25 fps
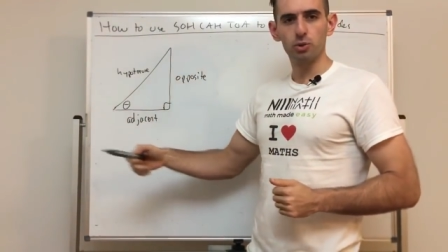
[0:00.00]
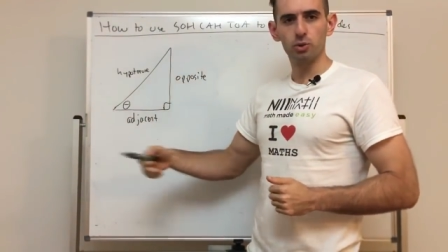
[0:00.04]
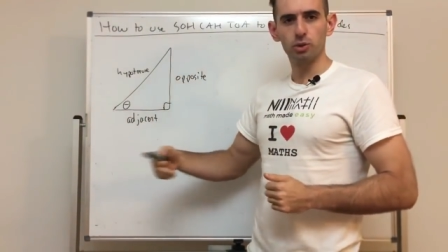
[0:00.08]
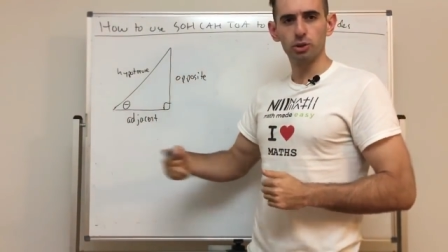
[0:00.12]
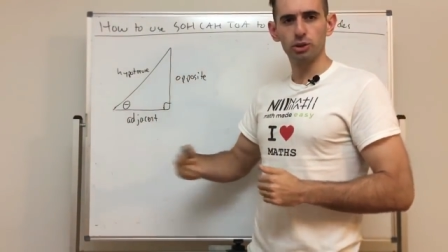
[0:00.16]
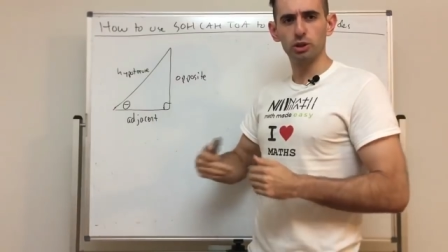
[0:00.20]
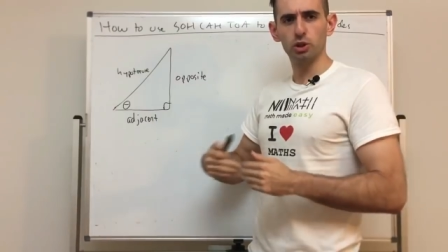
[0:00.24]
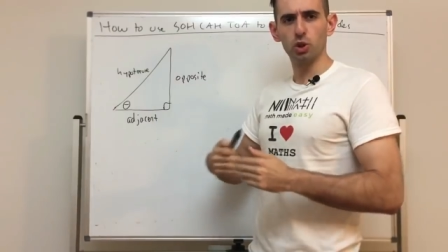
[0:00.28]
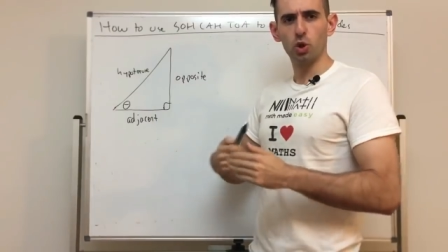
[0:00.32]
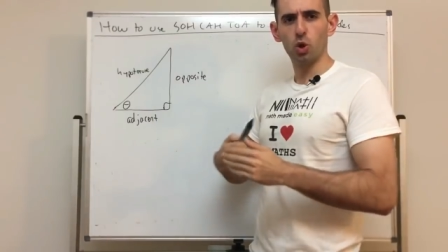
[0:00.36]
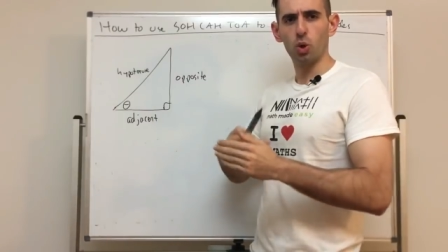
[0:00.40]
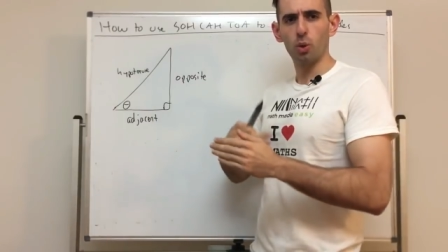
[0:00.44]
which
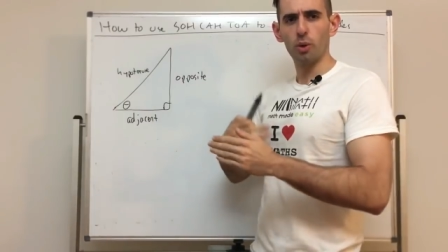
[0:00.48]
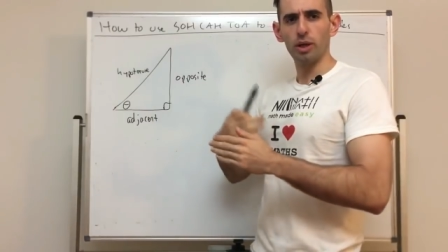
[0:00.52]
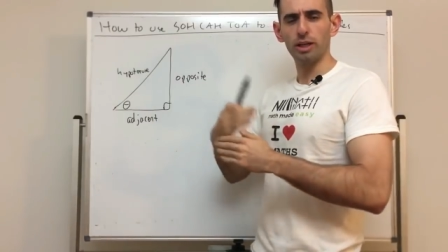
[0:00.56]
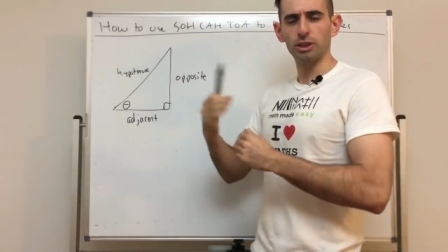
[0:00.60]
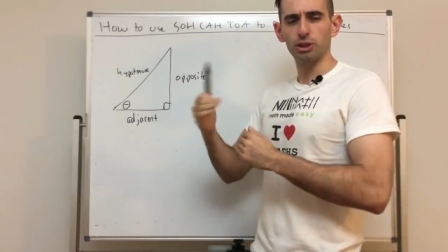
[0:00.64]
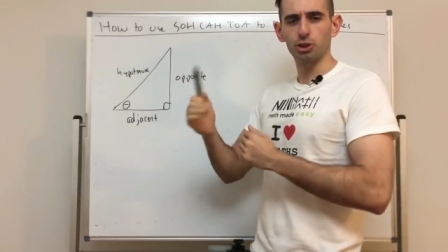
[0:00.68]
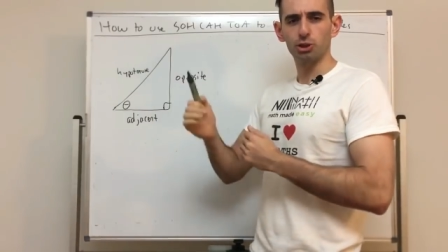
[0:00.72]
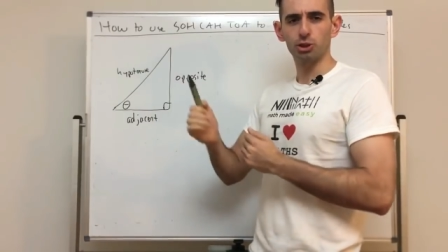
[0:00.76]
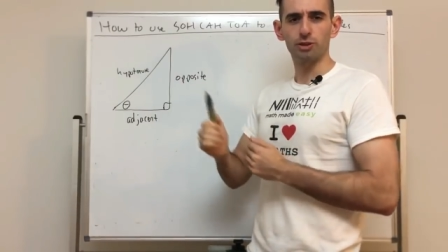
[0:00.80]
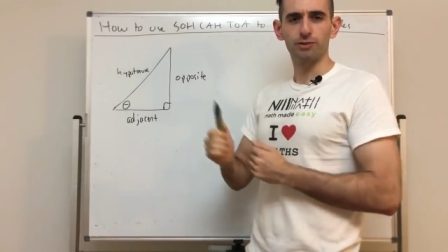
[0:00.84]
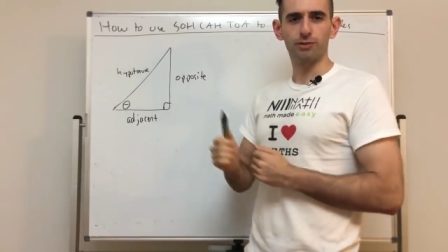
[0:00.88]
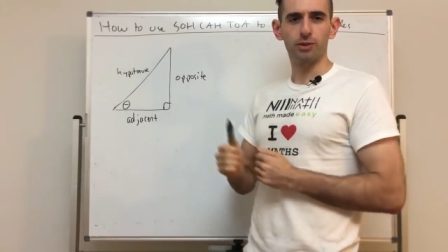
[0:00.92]
is always
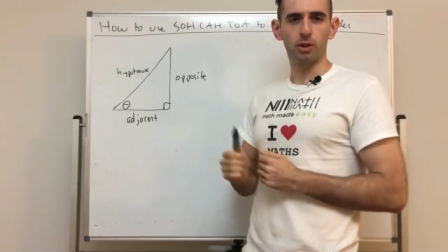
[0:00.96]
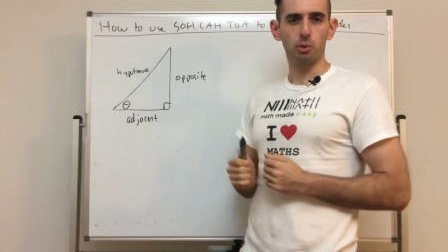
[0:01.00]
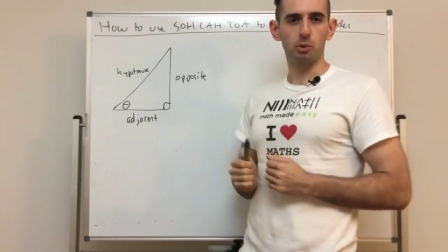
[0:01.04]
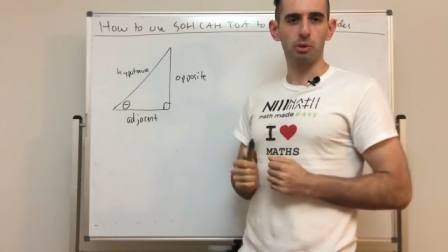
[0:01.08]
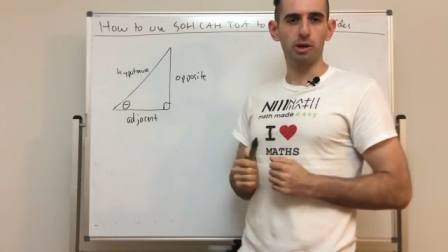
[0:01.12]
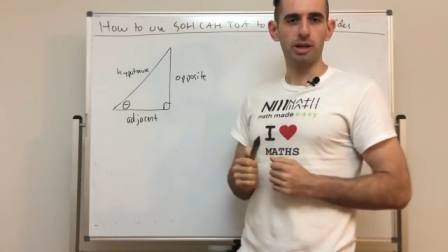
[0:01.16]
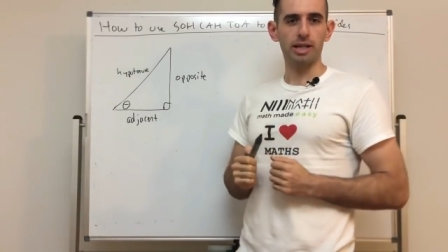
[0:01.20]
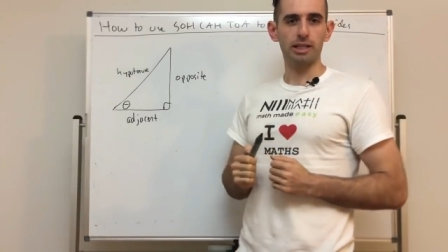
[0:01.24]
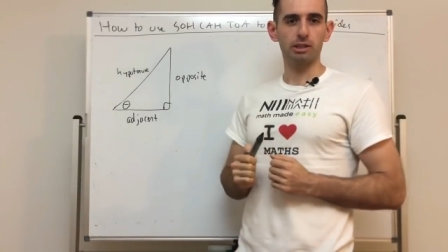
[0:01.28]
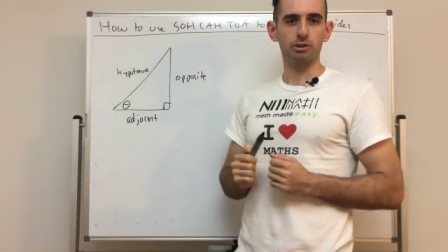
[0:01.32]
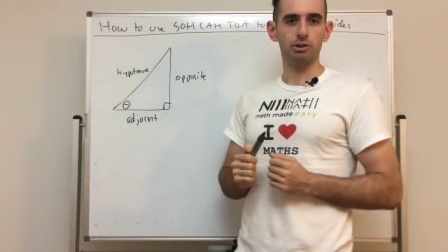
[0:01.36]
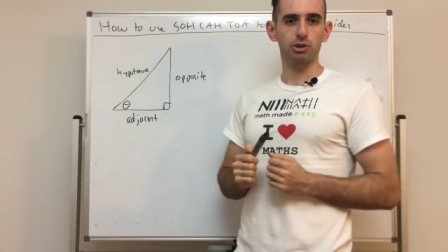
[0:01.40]
true for a
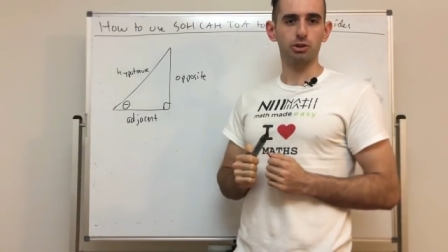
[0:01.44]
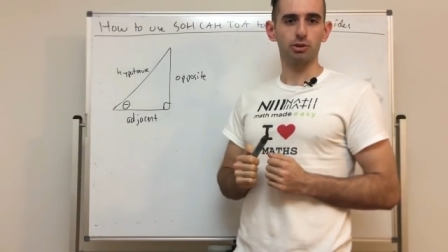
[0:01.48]
right angle